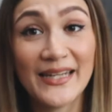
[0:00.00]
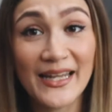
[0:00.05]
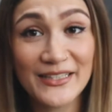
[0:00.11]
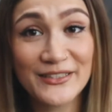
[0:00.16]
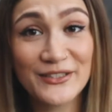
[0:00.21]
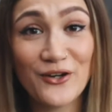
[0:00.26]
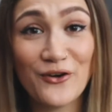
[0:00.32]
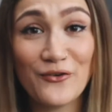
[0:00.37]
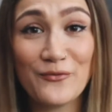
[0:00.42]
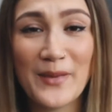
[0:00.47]

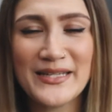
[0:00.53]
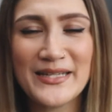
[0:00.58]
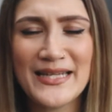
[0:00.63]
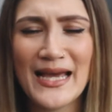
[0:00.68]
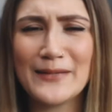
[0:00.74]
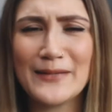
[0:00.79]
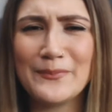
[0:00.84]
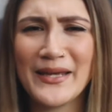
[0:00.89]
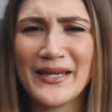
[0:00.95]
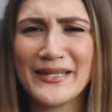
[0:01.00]
Next off, my
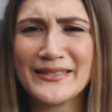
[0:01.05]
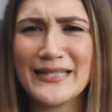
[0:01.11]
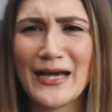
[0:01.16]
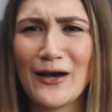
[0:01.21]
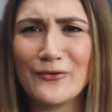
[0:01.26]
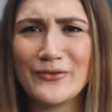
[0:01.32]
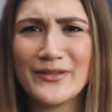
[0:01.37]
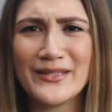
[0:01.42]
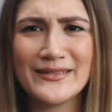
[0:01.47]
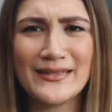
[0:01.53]
dad picked
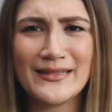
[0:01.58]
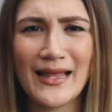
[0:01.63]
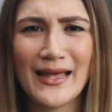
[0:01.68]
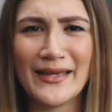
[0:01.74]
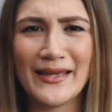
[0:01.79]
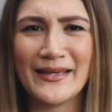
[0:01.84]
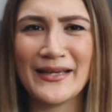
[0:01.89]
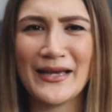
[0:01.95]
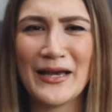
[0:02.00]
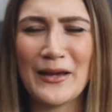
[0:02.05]
out these
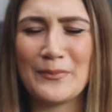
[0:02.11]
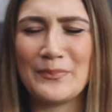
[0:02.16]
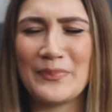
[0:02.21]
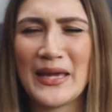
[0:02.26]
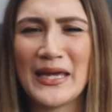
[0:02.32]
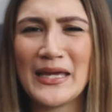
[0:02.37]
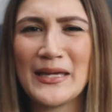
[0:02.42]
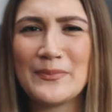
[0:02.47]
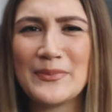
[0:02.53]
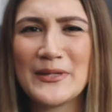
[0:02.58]
like
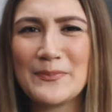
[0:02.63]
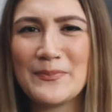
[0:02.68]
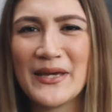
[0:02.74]
baby